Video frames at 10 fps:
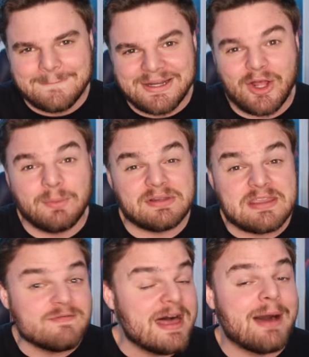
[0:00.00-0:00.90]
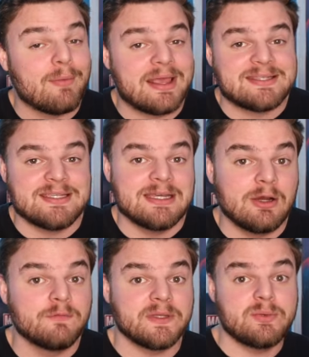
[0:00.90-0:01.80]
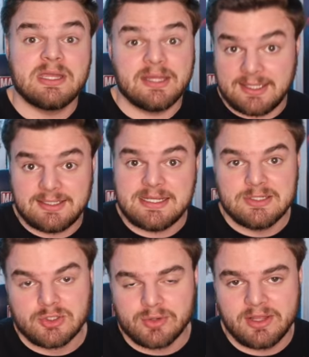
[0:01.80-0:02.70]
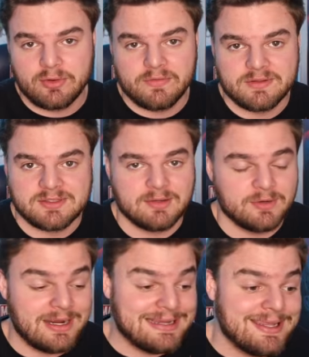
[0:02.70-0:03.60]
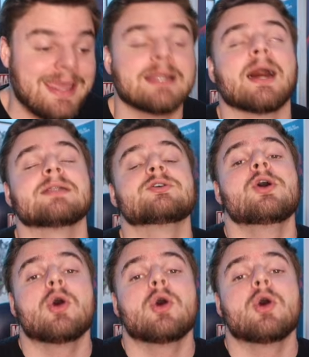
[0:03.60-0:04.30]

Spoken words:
but I'll believe that when I see it. Hopefully we get like a teaser trailer over the summer. I cannot